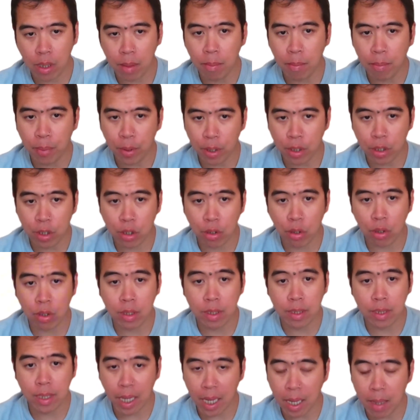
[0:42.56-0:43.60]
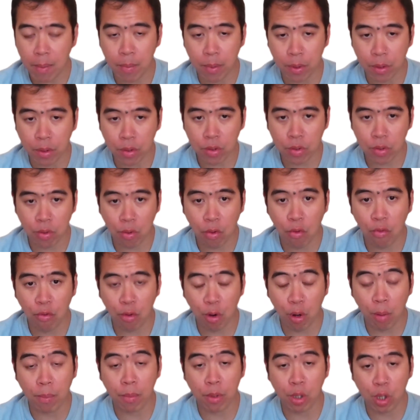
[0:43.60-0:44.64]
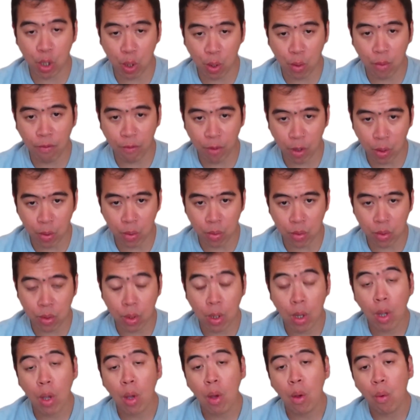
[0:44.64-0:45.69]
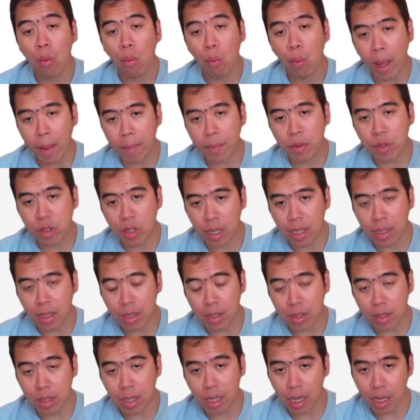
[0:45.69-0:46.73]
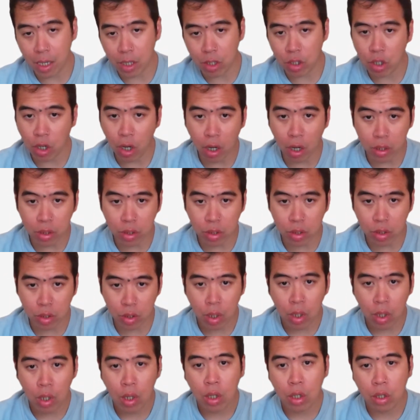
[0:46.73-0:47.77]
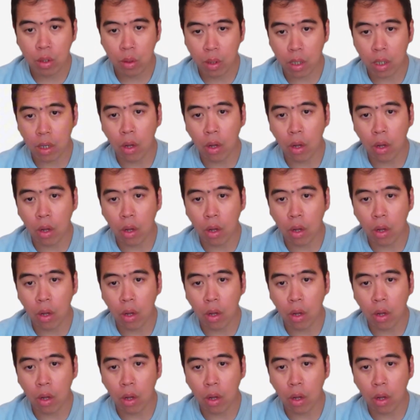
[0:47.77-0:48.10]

put your tables from cube views, web sheets, and charts. You can